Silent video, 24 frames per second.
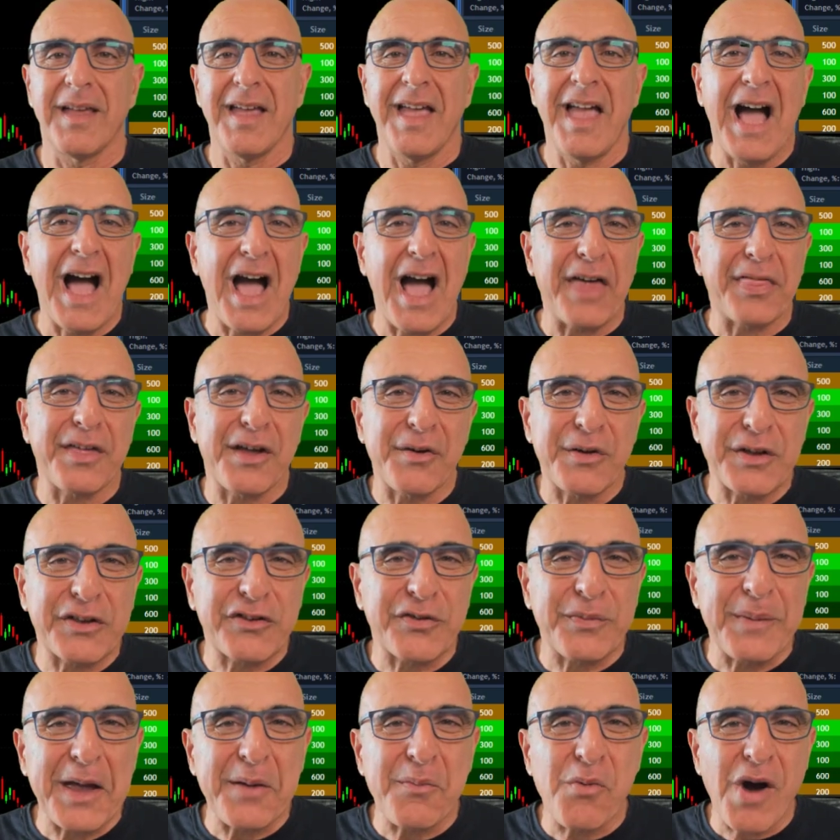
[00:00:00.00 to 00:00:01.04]
Hi there, it's
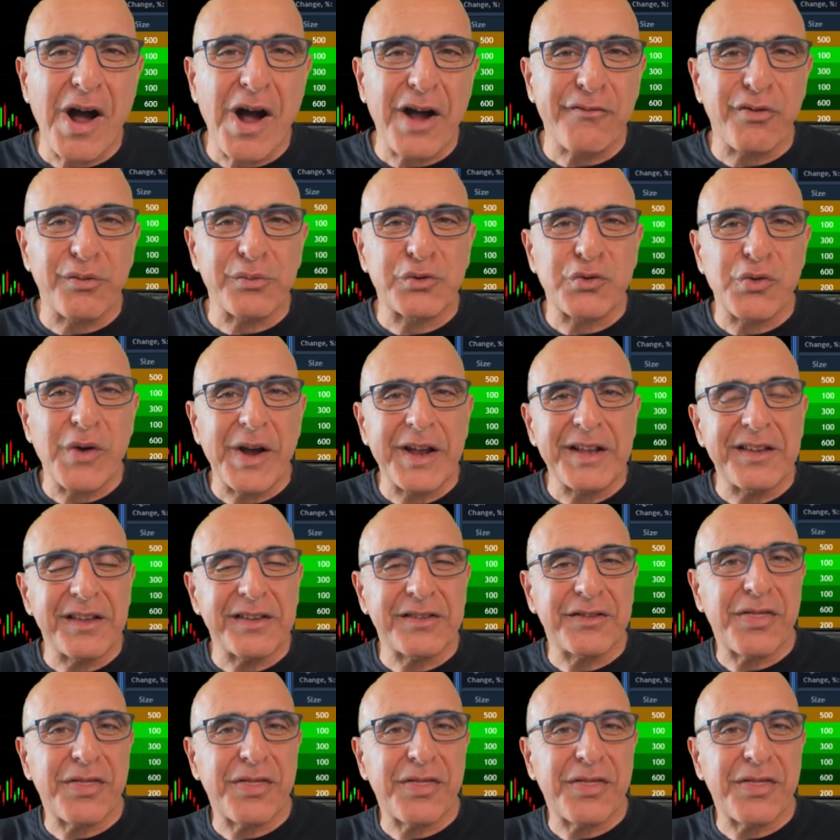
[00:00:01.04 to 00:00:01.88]
Meir Brock from TradeNet.